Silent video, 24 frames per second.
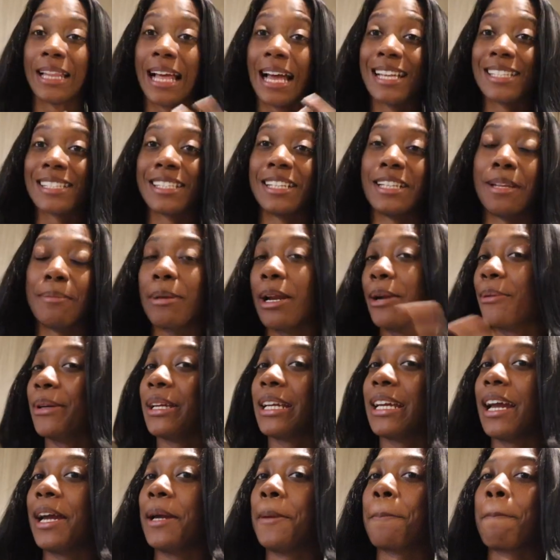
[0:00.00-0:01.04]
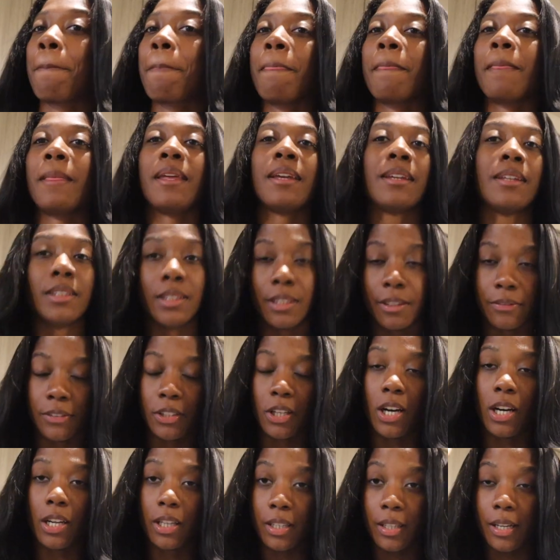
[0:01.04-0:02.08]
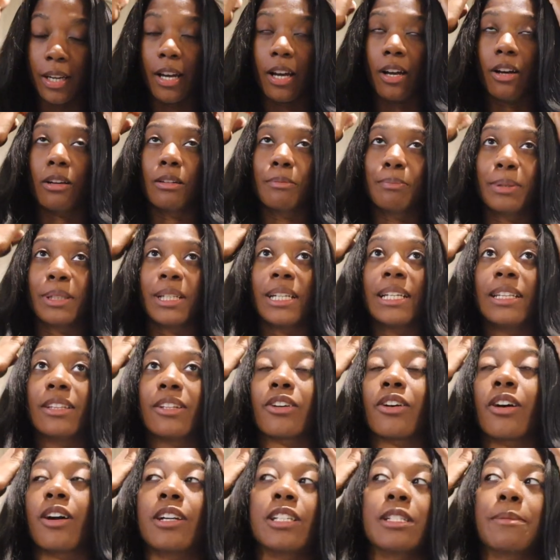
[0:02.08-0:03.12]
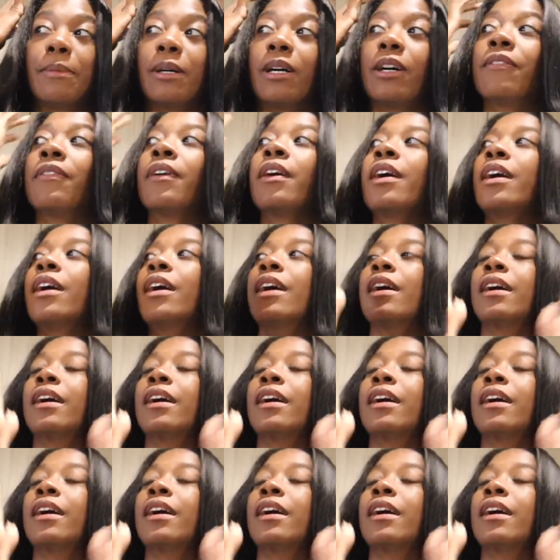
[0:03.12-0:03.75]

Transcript: last Alumni Weekend, the vlog. I'll put it in the cards above.